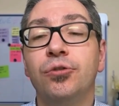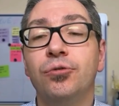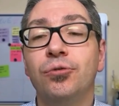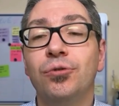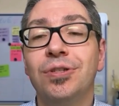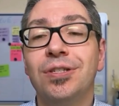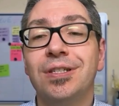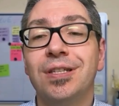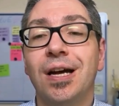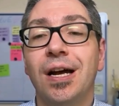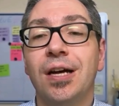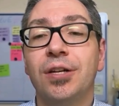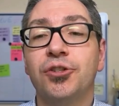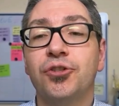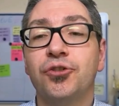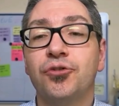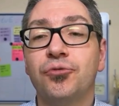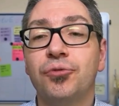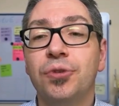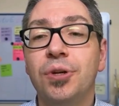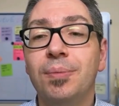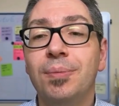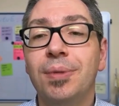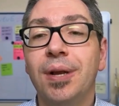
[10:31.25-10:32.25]
to start
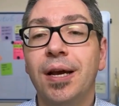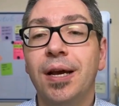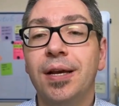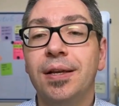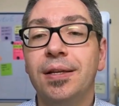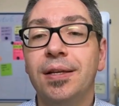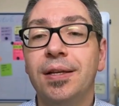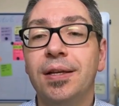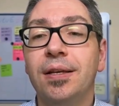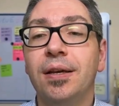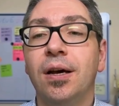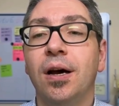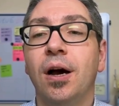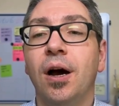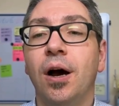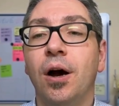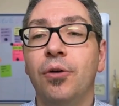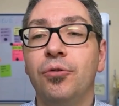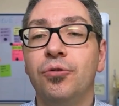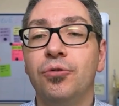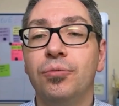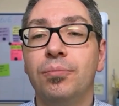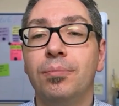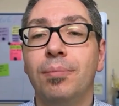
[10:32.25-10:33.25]
streamlining
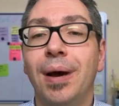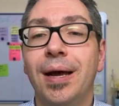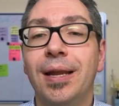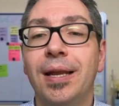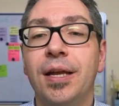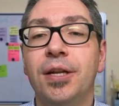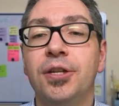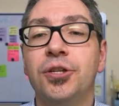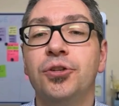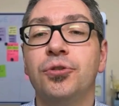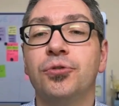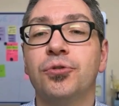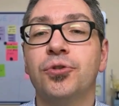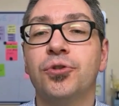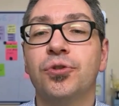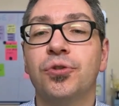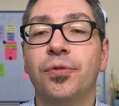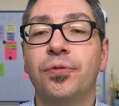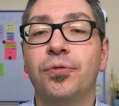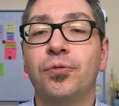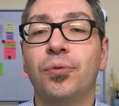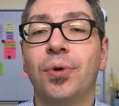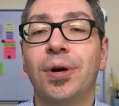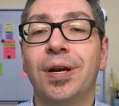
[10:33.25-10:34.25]
how you manage your
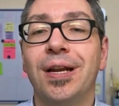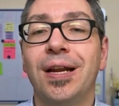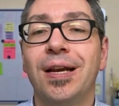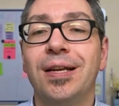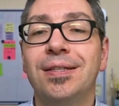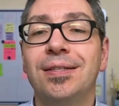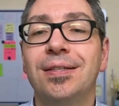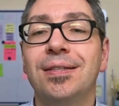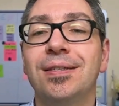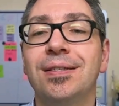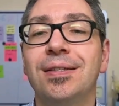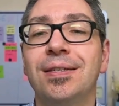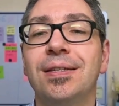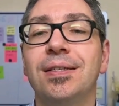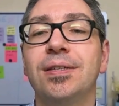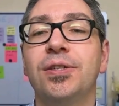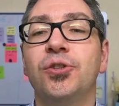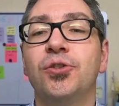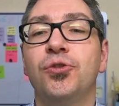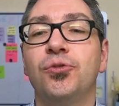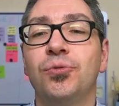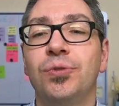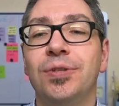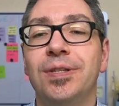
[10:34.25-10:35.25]
software
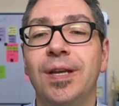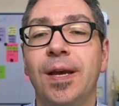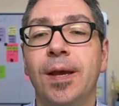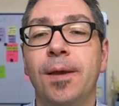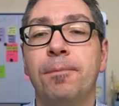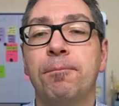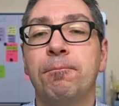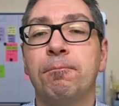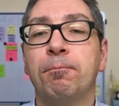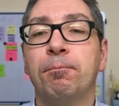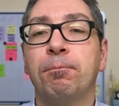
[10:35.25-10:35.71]
licenses today.